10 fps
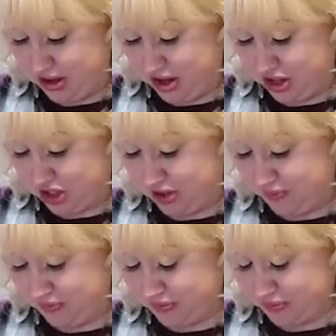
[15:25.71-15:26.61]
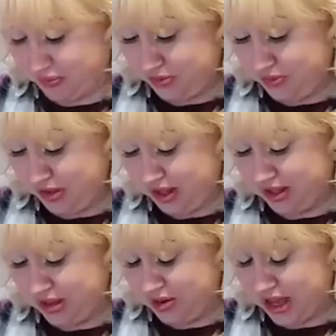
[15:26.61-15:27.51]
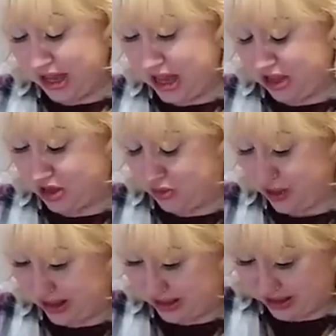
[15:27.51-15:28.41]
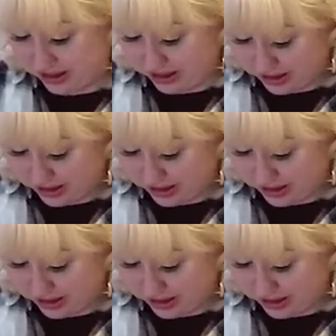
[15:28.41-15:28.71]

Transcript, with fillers: lunch. So they eat the rest as